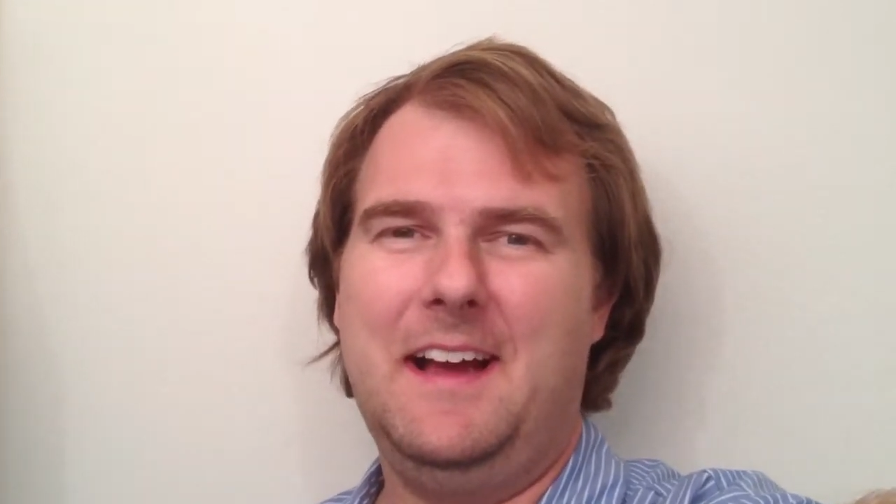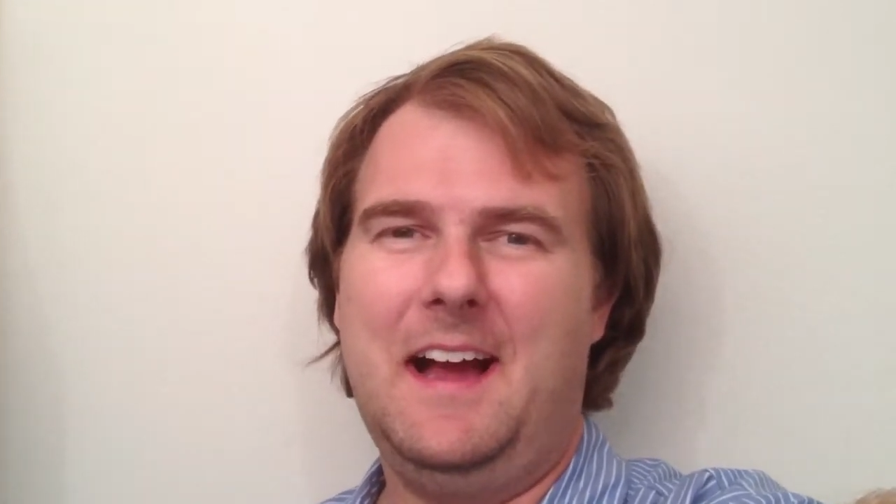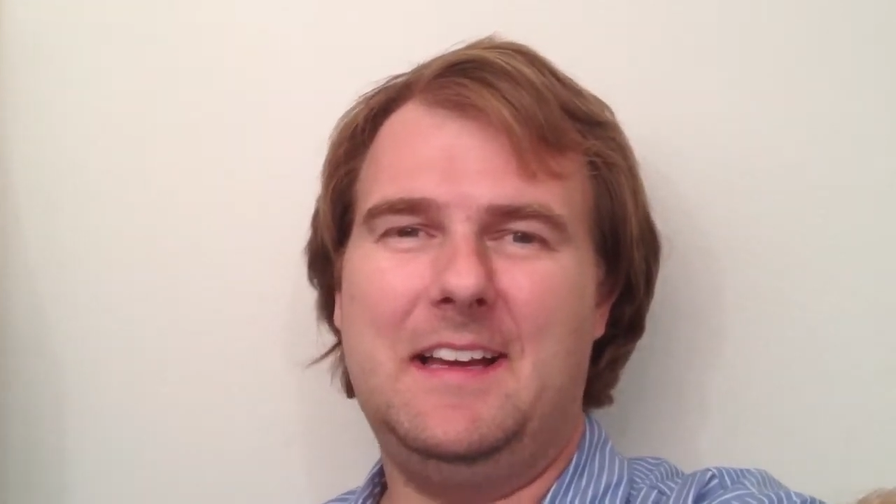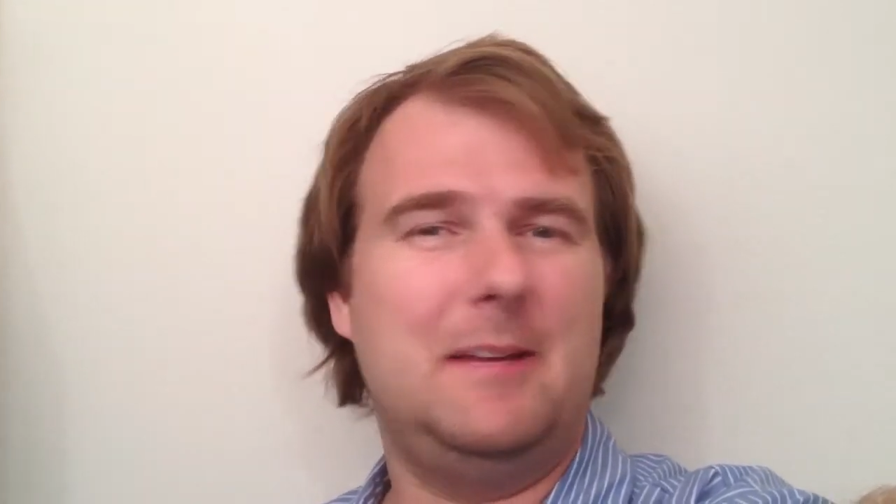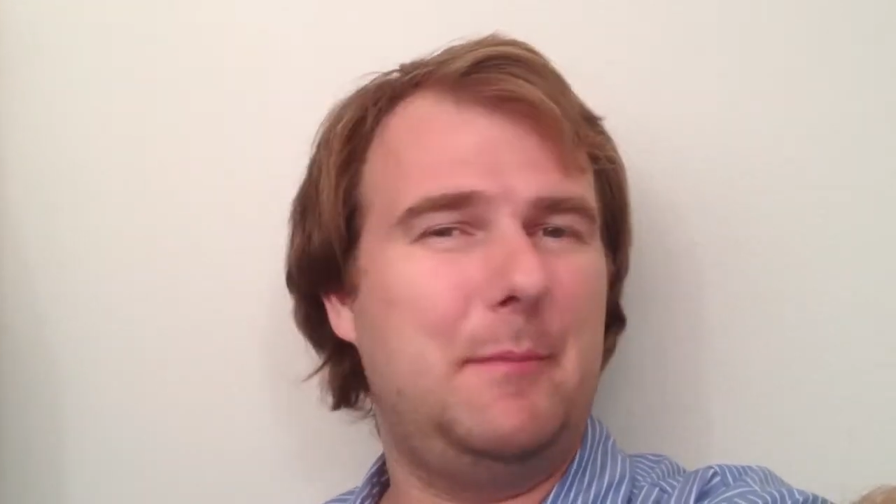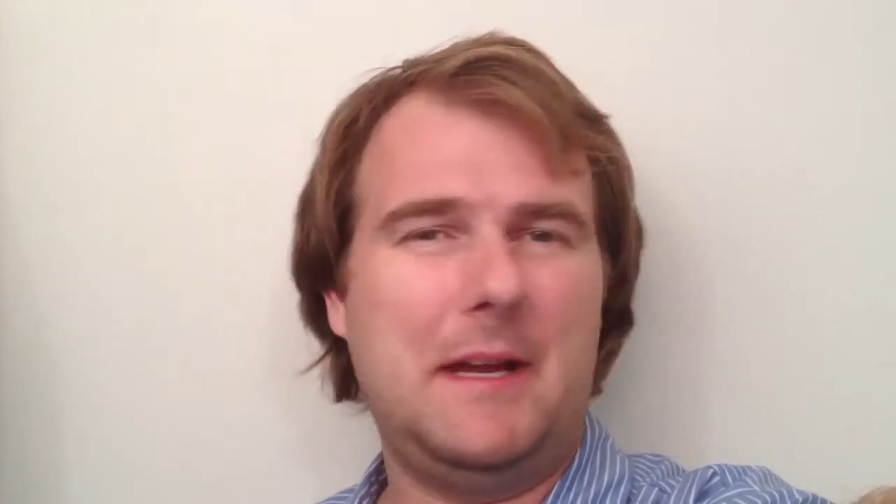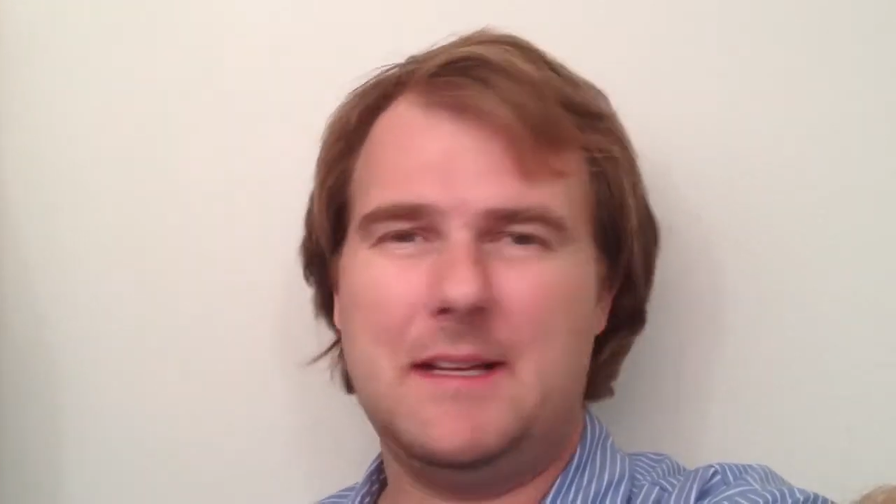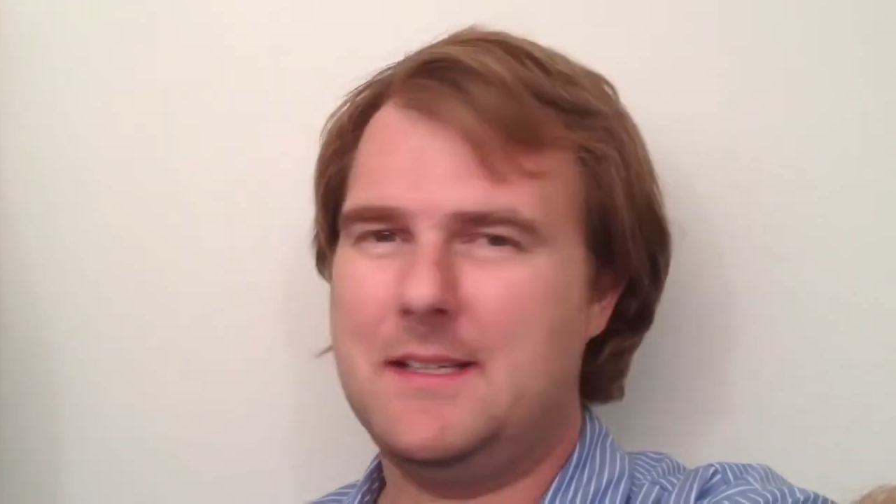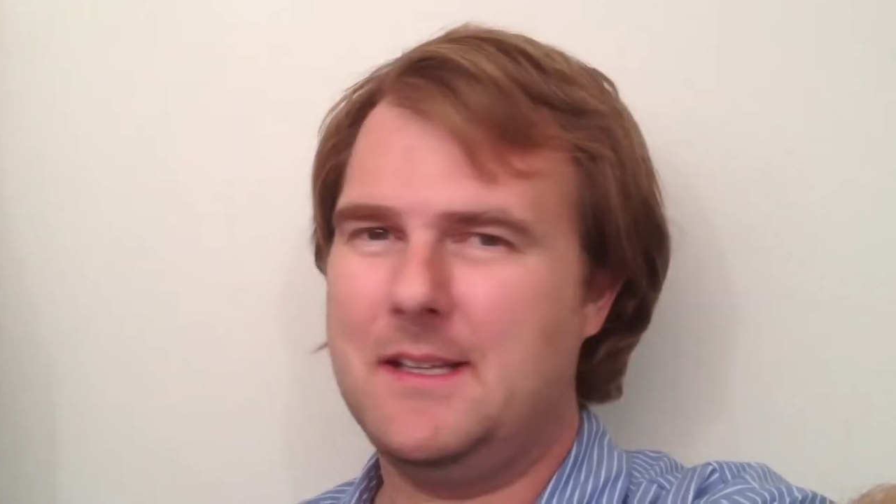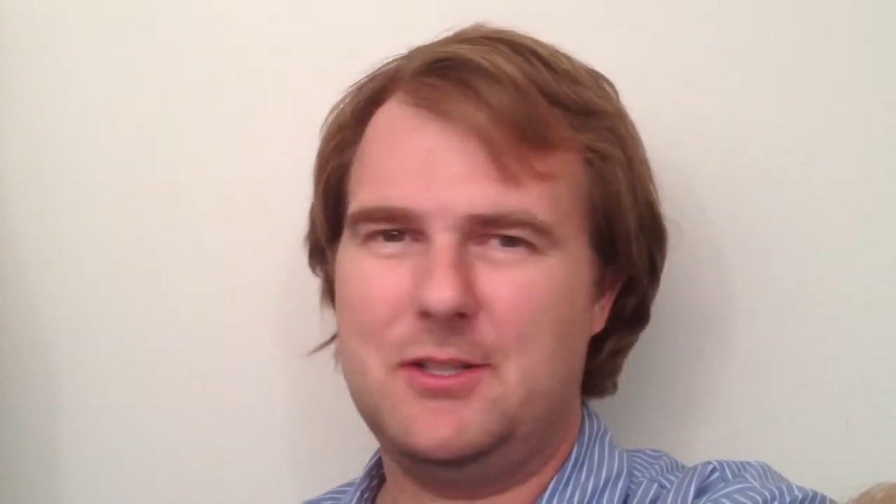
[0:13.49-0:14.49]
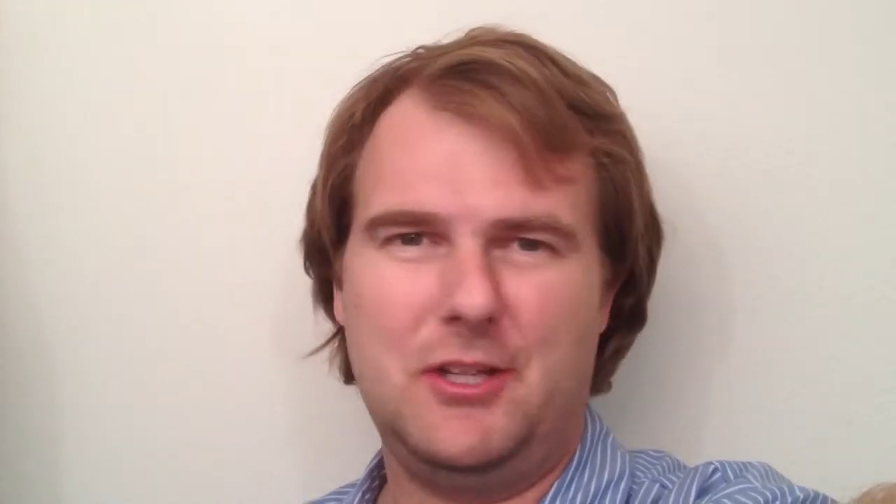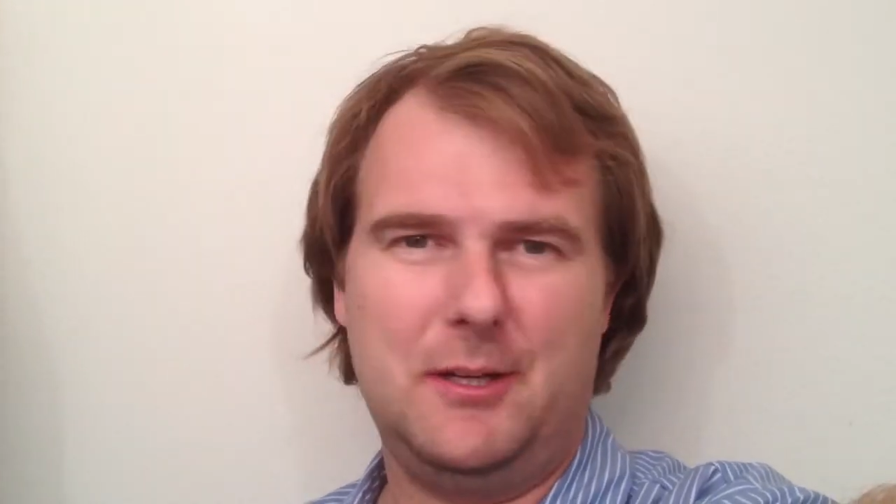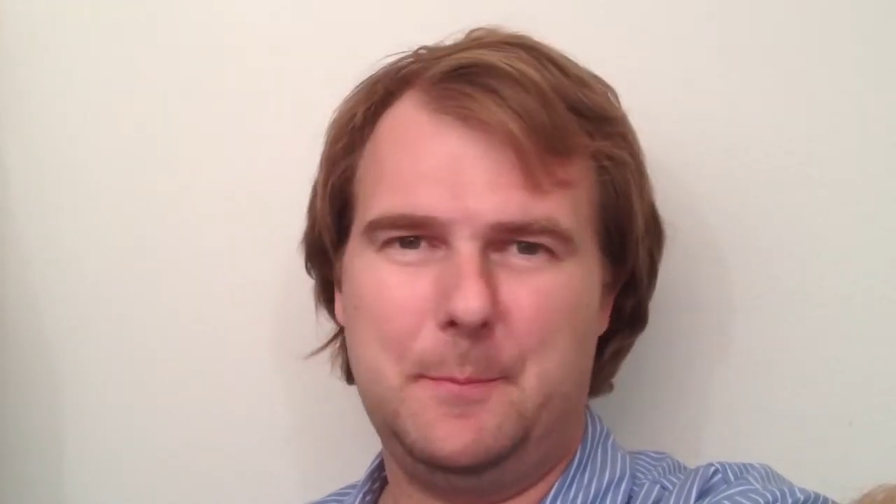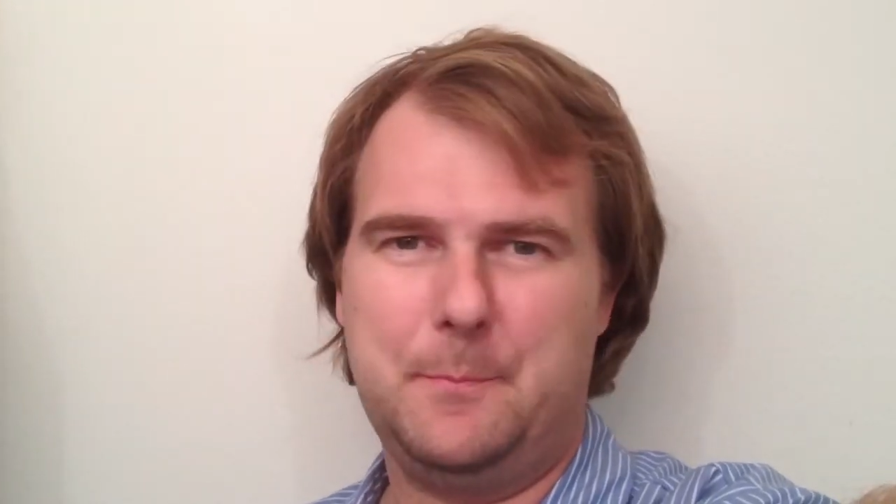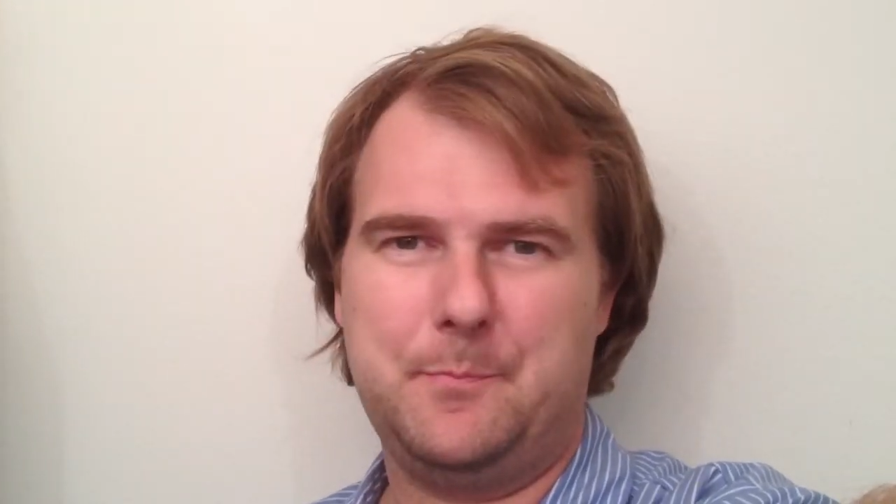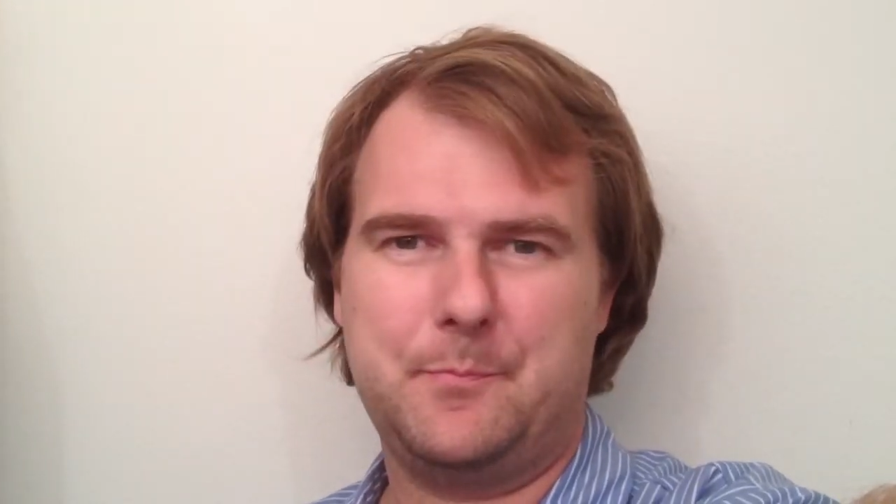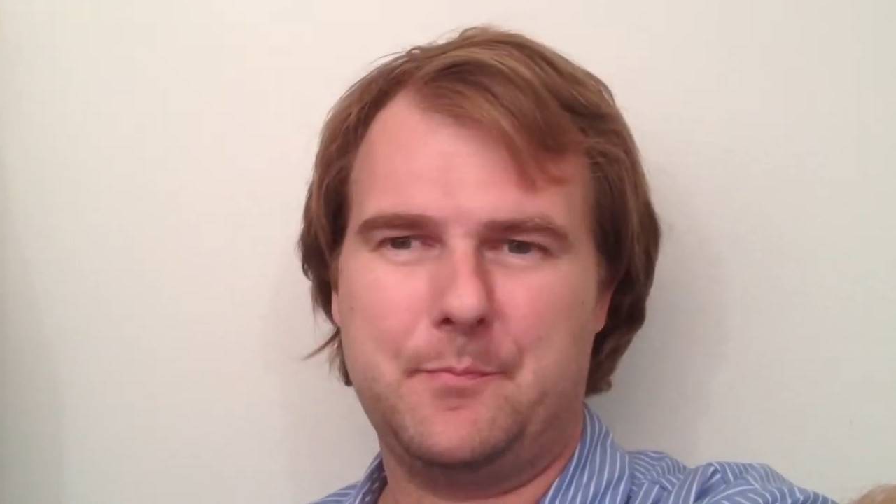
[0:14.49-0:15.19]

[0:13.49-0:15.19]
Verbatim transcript: I didn't make it to the gym,